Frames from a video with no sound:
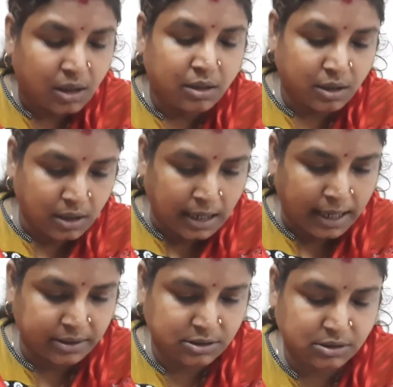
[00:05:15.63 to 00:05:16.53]

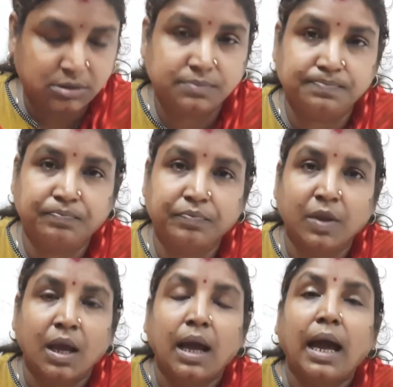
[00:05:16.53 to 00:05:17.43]
relaxed
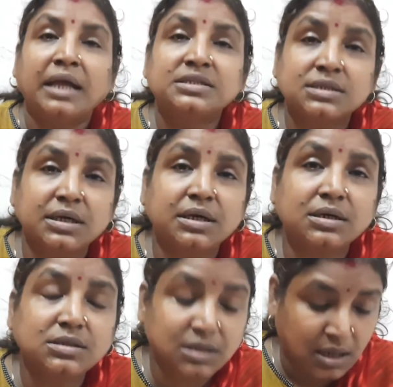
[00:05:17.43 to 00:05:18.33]
and says,